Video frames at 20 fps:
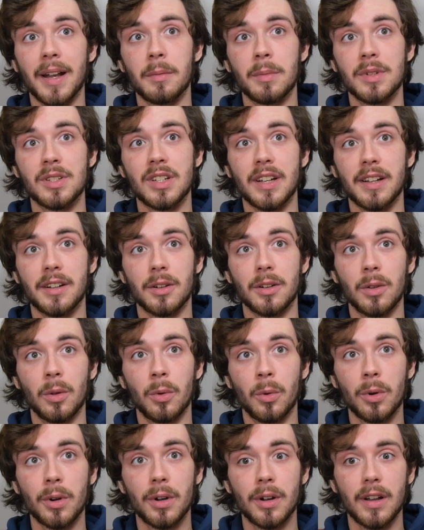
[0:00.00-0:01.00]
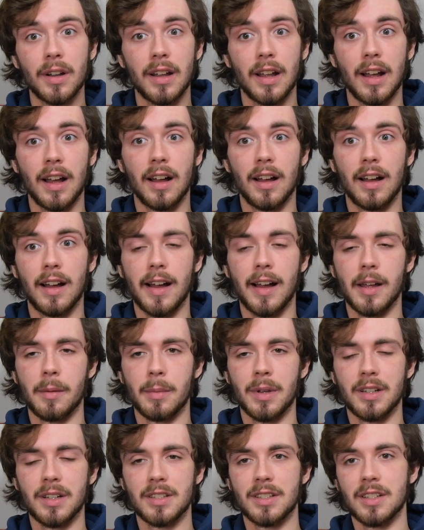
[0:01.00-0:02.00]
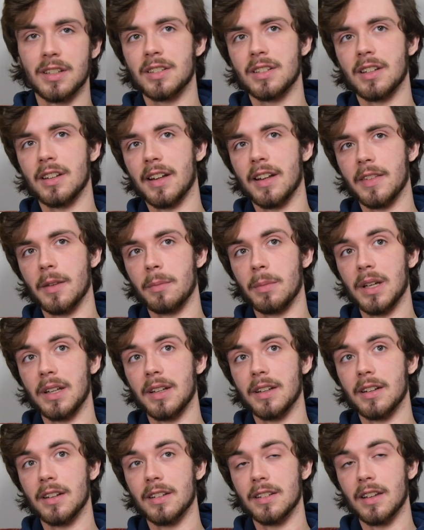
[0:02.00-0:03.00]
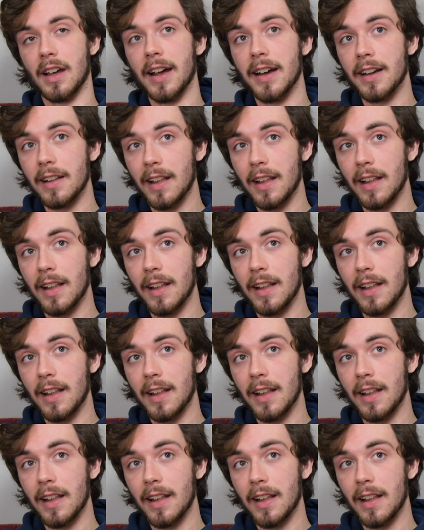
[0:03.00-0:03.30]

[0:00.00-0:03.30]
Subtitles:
is Xander Lord. I'm an assistant at the Media Design